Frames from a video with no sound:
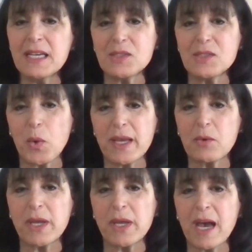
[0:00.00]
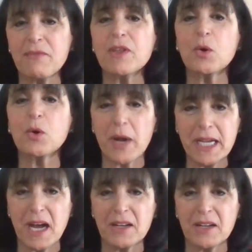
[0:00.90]
This week, we have the
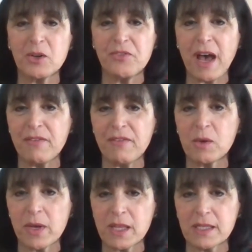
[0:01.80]
great honor of having